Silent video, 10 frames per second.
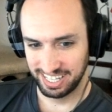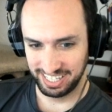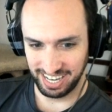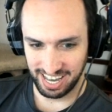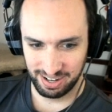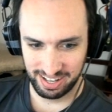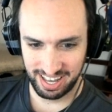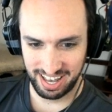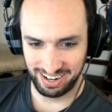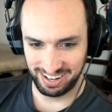Yeah, I don't,
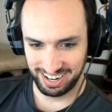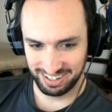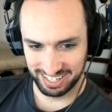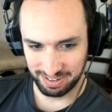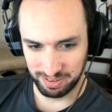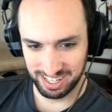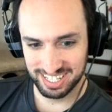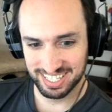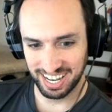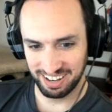I don't, I don't think I'm winning
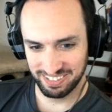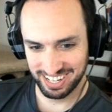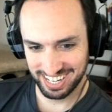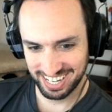this game.